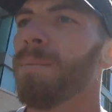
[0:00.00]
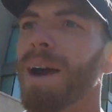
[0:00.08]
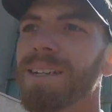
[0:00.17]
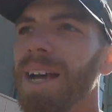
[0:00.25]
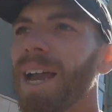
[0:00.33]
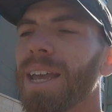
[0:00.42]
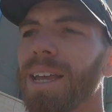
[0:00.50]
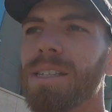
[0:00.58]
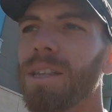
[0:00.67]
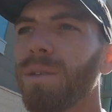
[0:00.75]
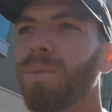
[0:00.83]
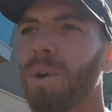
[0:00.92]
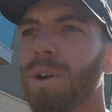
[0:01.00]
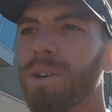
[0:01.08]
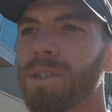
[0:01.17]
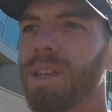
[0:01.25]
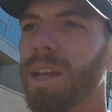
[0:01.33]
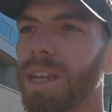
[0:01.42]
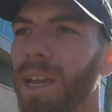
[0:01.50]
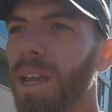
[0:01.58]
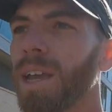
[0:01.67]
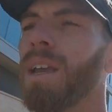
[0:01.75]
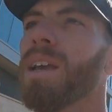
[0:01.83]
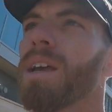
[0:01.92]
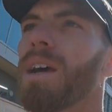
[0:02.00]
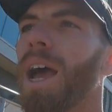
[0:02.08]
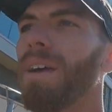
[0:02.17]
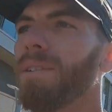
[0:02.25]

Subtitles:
My diet isn't the worst. Like, I